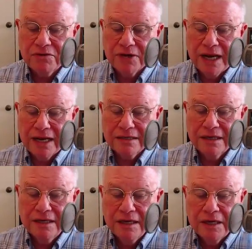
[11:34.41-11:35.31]
tracked
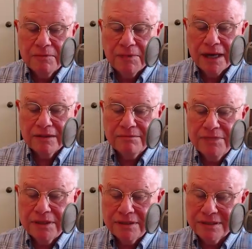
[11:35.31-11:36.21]
by the
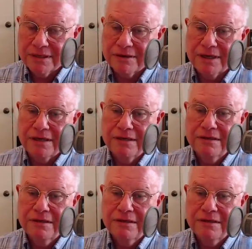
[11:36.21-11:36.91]
military.